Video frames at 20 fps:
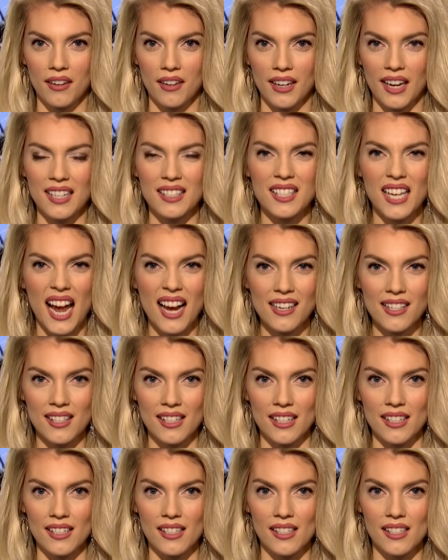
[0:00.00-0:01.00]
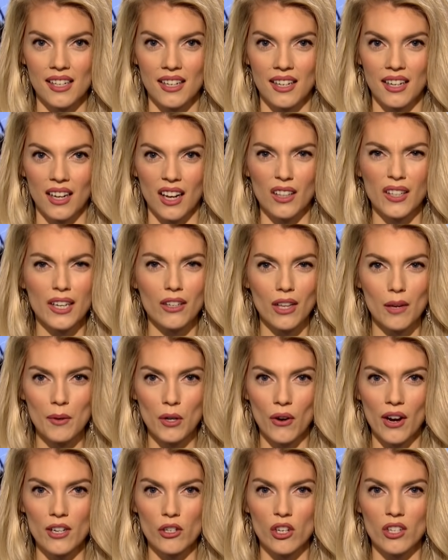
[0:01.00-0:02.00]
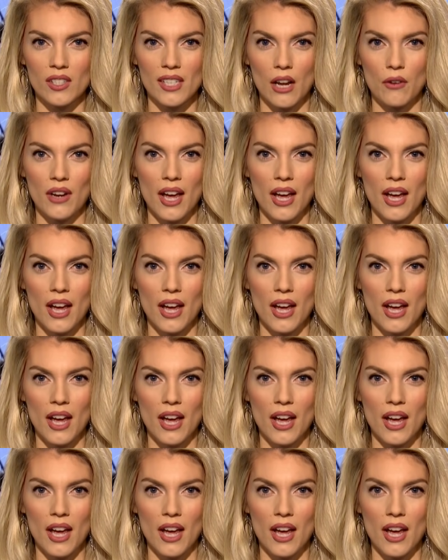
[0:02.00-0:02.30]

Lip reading: In Texas, illegal immigration is down